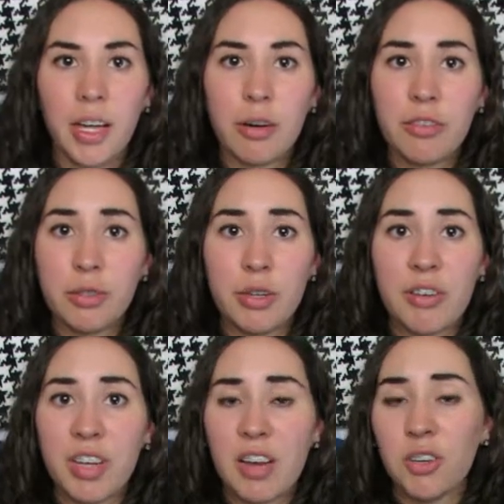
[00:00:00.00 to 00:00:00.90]
Now if you
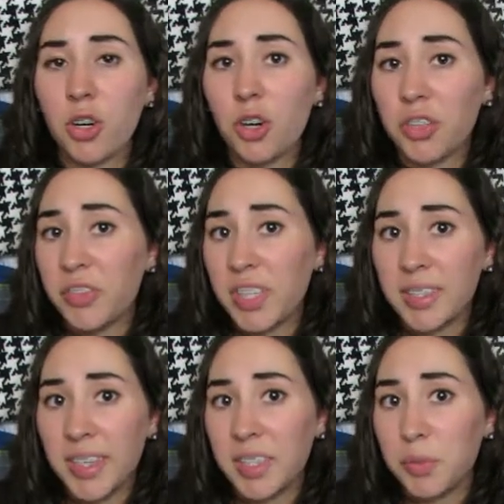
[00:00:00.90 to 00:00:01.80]
have never heard of
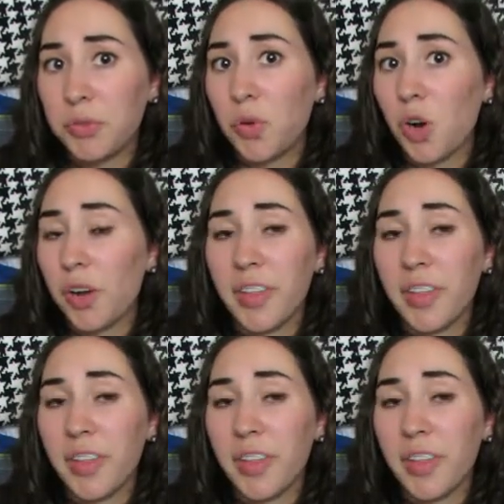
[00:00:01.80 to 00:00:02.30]
these things before,